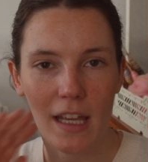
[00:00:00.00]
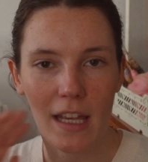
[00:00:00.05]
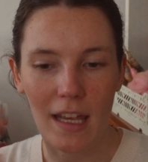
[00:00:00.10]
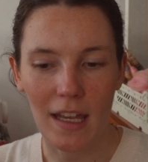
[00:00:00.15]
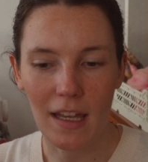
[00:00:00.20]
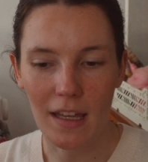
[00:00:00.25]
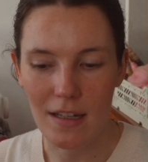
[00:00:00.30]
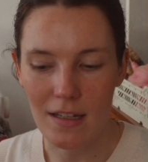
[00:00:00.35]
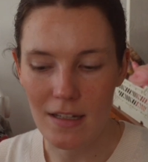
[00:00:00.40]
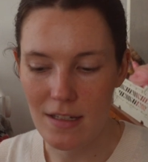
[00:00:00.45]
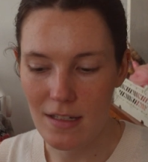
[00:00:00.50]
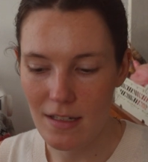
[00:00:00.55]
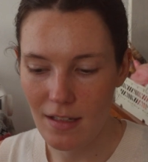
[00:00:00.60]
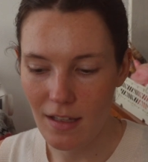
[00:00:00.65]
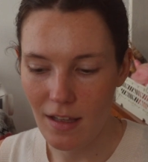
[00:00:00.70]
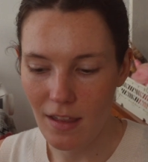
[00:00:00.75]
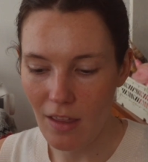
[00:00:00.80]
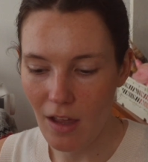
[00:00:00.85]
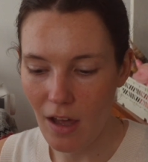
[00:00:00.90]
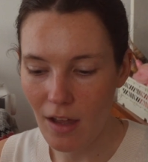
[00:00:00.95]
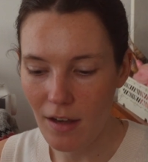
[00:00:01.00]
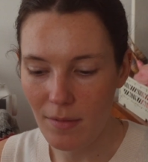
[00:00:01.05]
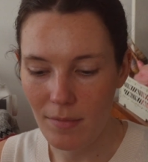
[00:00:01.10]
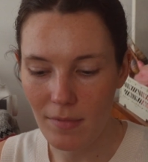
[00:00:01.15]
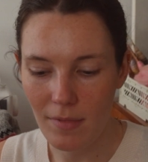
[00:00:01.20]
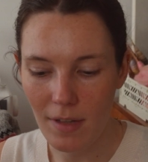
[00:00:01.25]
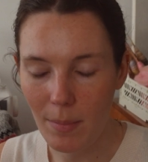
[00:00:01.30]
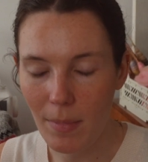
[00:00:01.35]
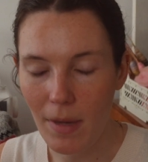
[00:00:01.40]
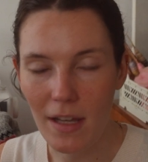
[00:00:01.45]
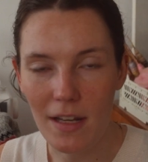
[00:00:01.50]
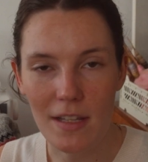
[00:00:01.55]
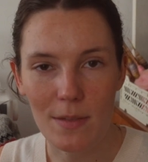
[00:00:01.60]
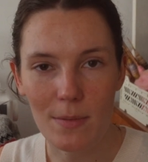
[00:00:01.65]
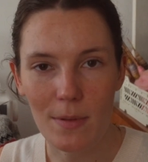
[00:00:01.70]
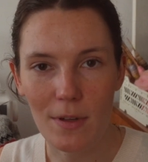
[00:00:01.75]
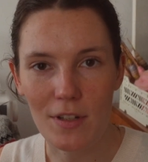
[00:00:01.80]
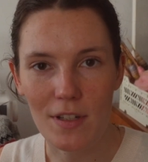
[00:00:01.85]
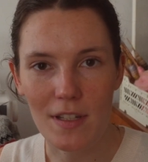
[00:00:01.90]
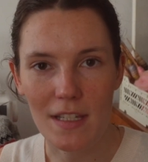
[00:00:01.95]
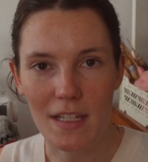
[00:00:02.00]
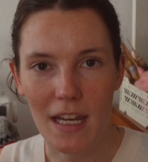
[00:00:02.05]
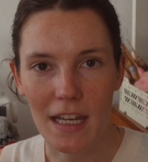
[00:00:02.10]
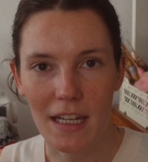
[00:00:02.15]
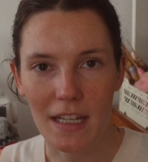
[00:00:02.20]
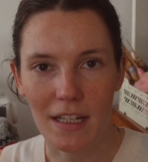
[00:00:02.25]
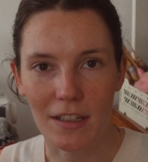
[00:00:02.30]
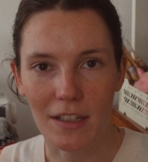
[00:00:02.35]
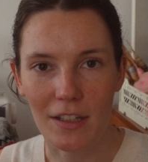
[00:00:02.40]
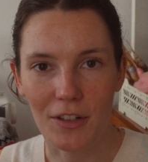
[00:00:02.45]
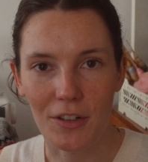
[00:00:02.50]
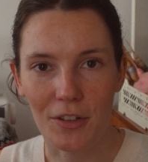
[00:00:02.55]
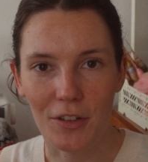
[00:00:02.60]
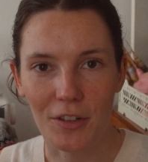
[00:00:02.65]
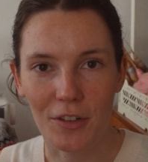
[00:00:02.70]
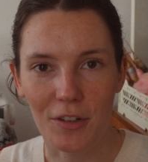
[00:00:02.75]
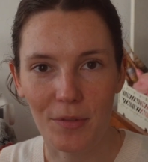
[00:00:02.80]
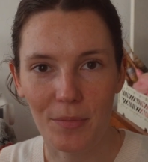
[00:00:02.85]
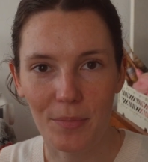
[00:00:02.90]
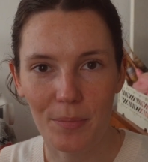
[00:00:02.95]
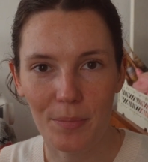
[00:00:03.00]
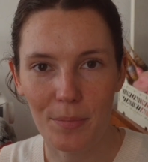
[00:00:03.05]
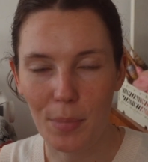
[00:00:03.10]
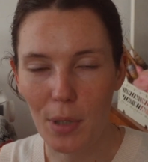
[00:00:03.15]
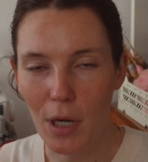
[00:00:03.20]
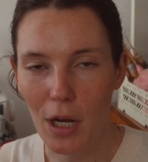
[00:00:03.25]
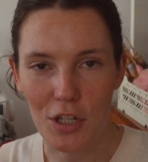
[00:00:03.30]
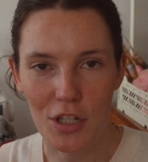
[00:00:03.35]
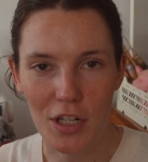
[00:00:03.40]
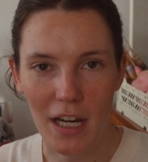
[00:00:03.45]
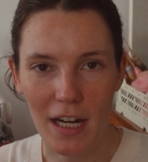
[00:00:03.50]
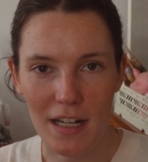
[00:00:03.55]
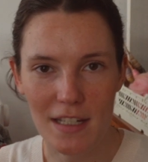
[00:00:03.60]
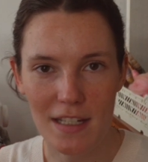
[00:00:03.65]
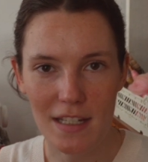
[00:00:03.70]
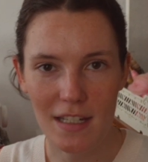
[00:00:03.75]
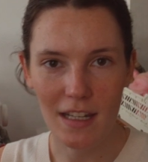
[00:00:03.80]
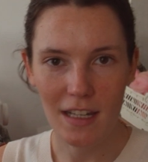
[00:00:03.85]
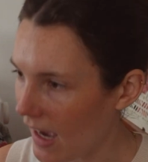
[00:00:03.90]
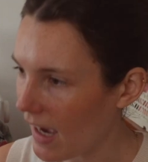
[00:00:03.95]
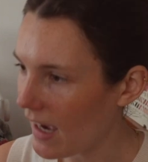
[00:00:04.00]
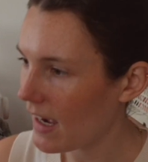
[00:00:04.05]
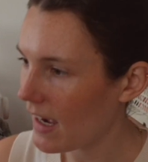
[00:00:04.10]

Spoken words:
and thought I might as well just take a little project. I